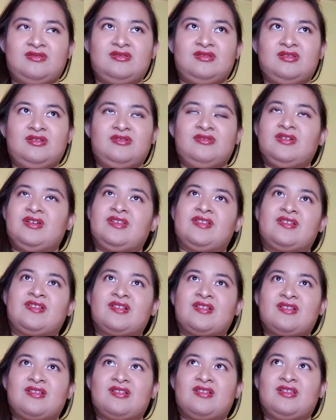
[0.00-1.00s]
the
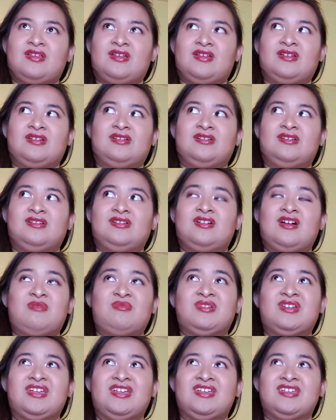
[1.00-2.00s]
risk, the
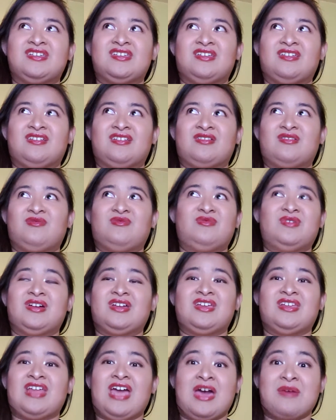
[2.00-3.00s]
complications, what
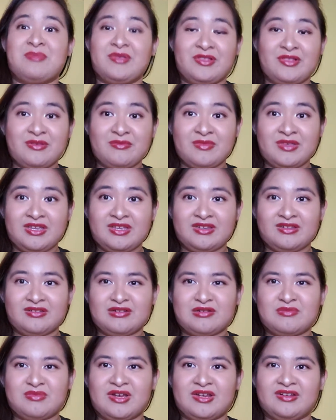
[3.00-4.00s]
can happen to me
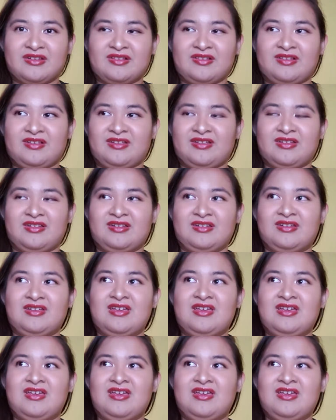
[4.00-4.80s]
during pregnancy, and